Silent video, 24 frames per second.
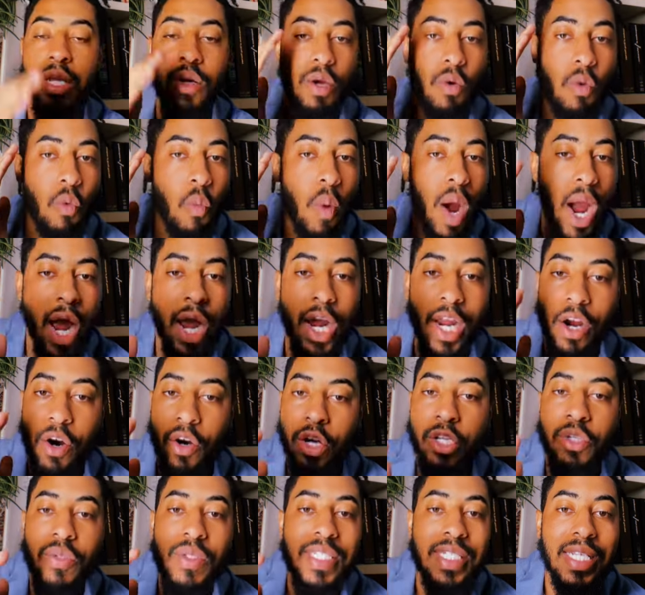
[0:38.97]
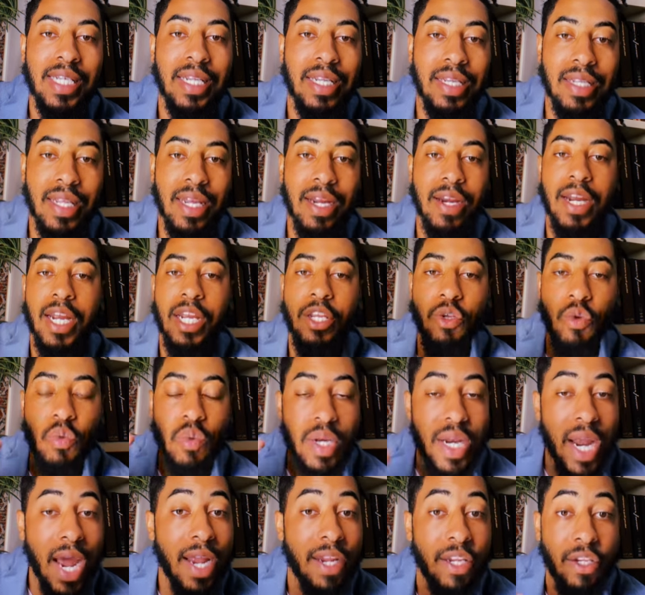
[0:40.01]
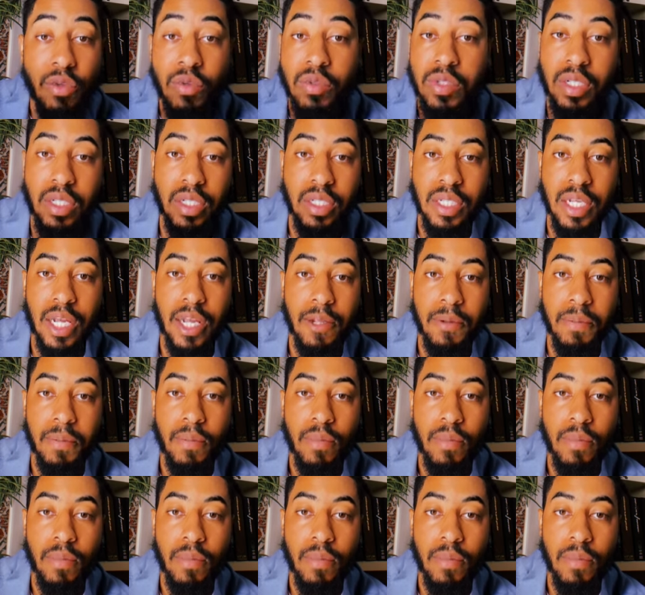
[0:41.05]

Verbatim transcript: Why are you sitting there and you not using it yet?